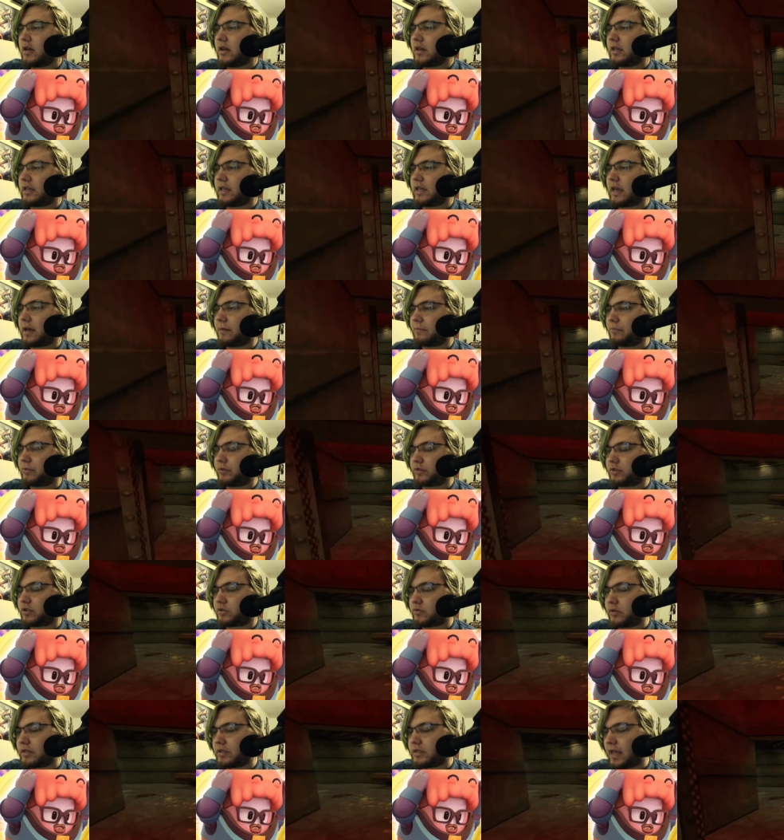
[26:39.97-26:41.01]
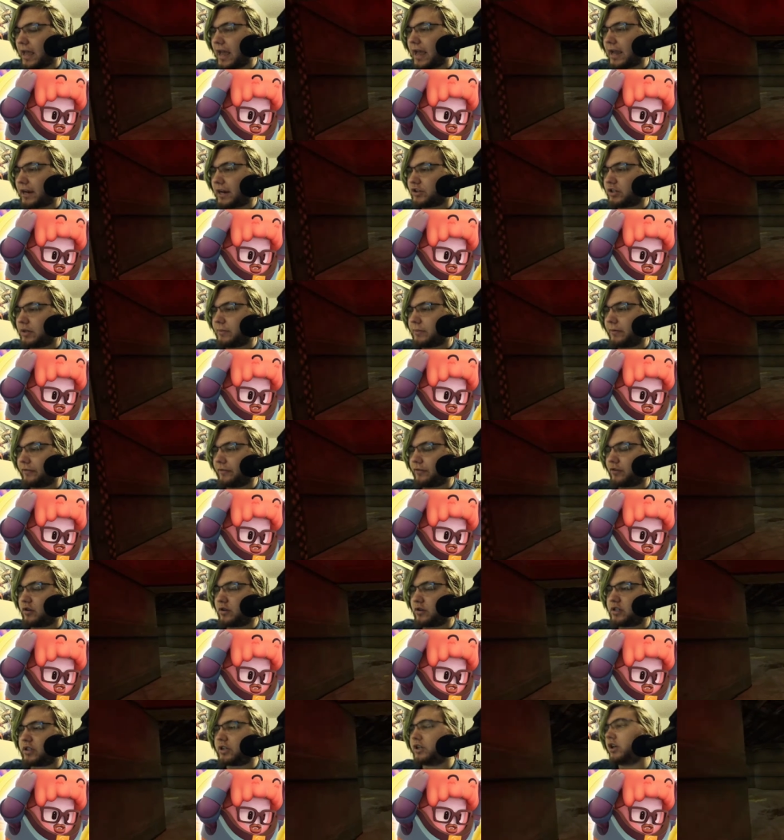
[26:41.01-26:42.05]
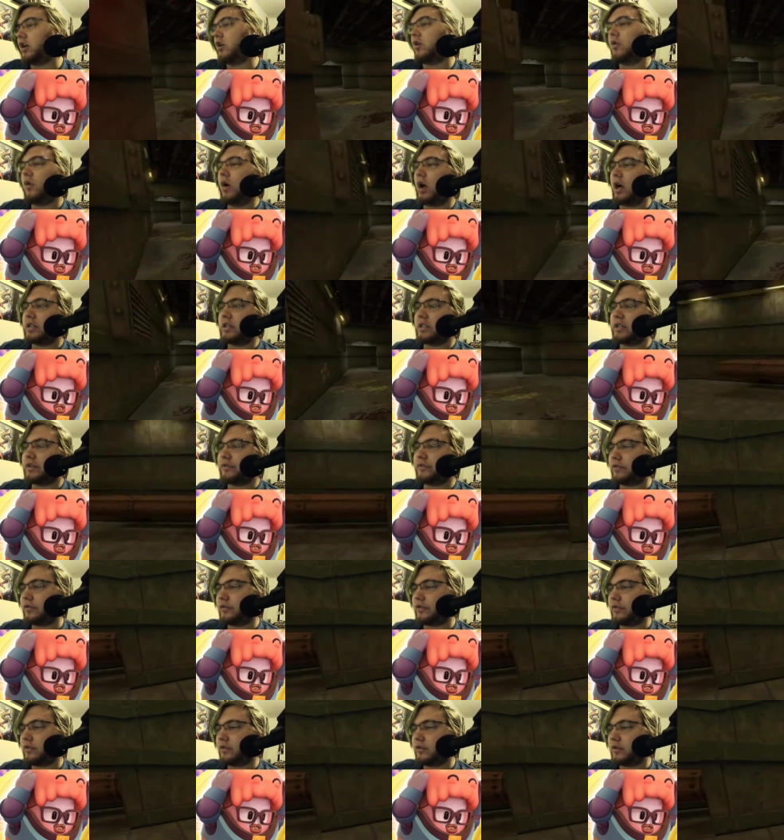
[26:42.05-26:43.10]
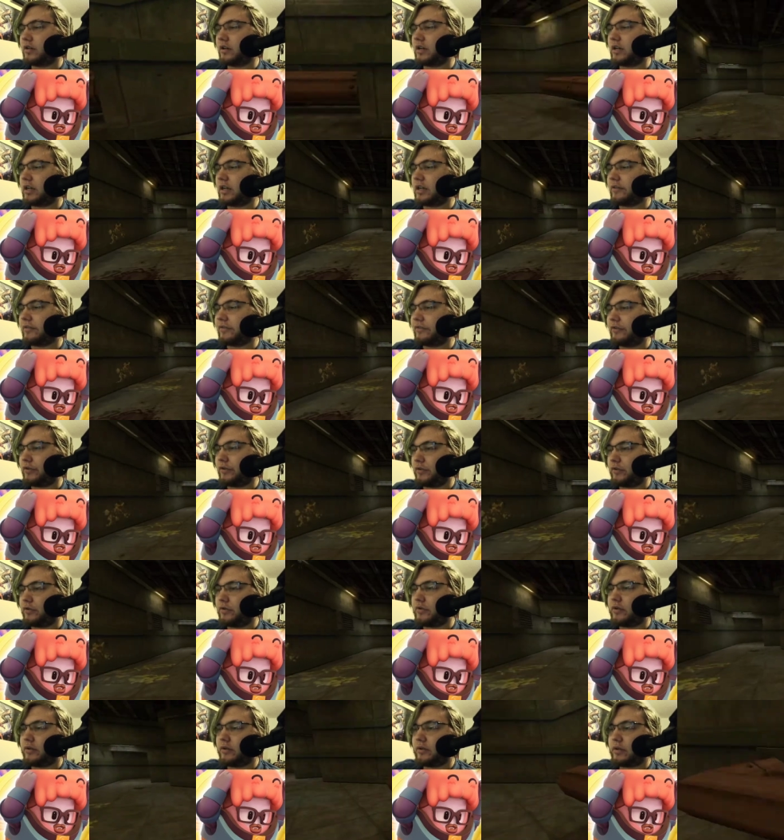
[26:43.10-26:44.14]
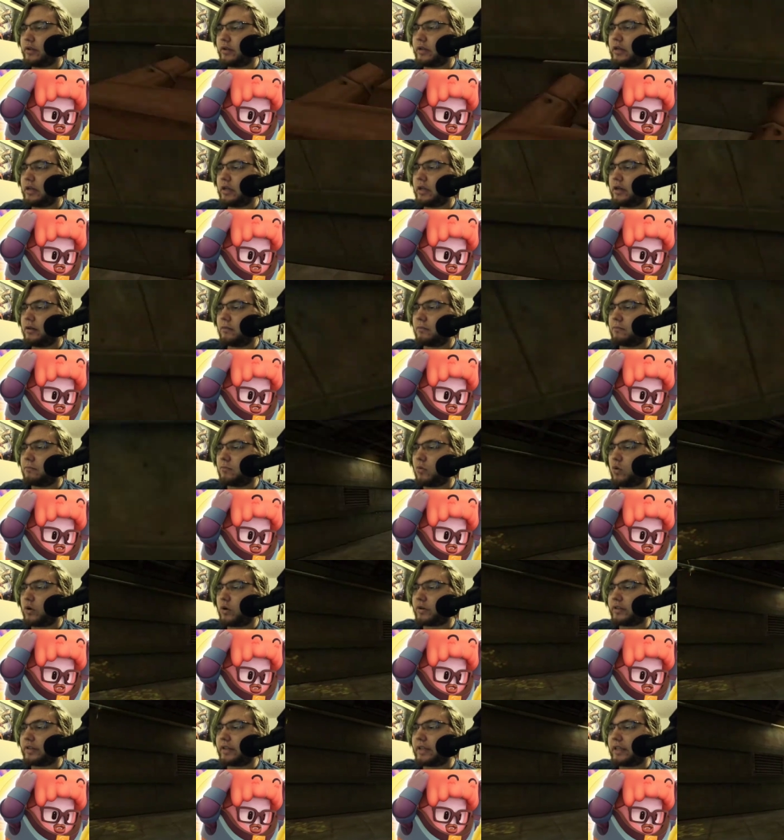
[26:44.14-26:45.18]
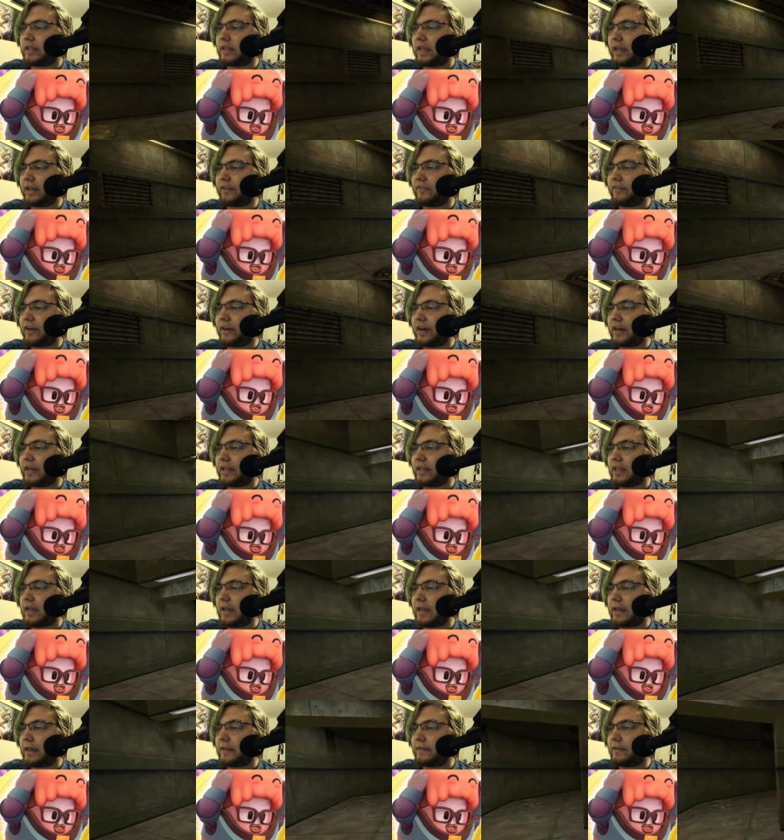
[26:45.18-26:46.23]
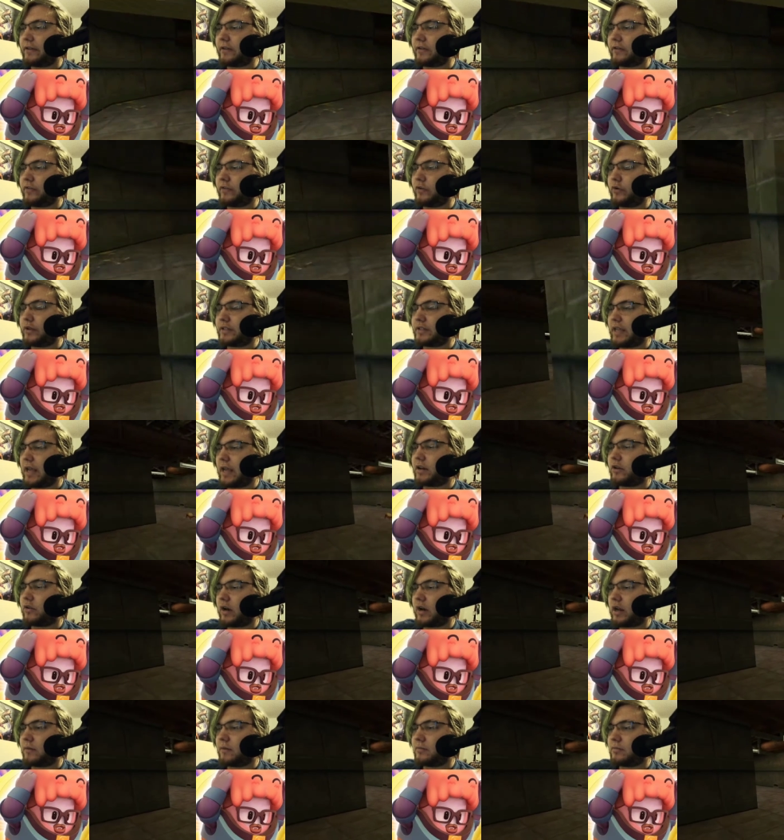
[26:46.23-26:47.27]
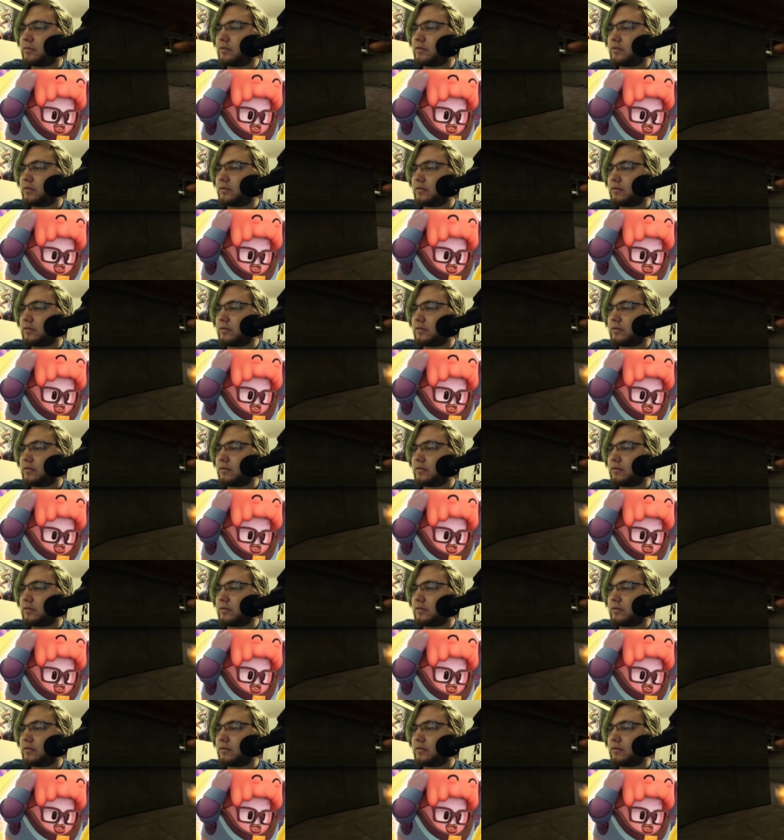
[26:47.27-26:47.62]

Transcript: Yeah, bull squids actually prefer to go hunting for uh, food more than they like fighting, and their food is head crabs.